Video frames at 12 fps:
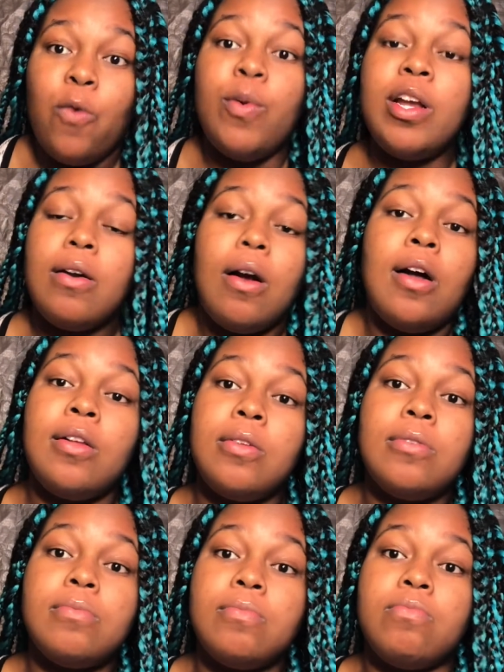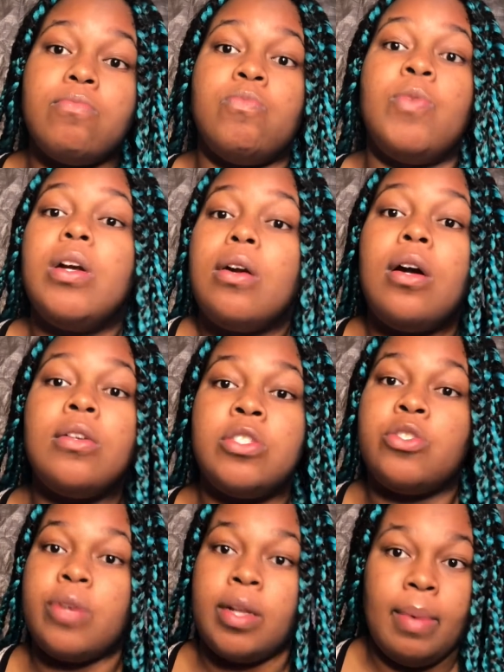We are all
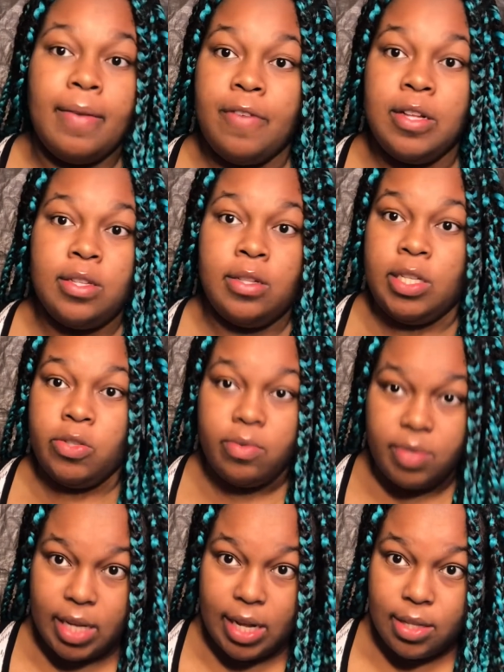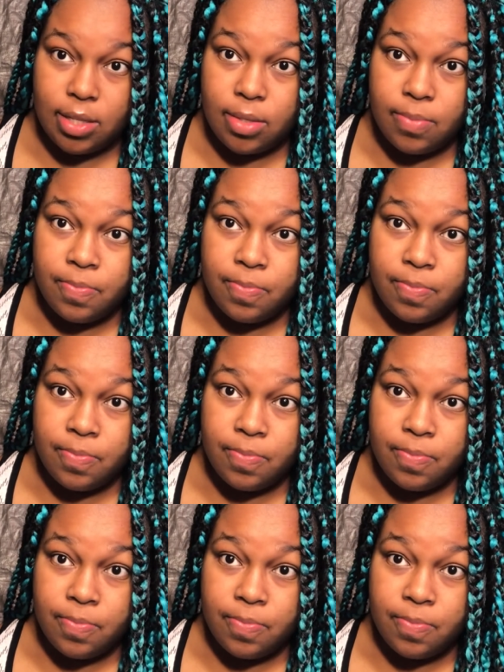just trying to make friends in these group chats.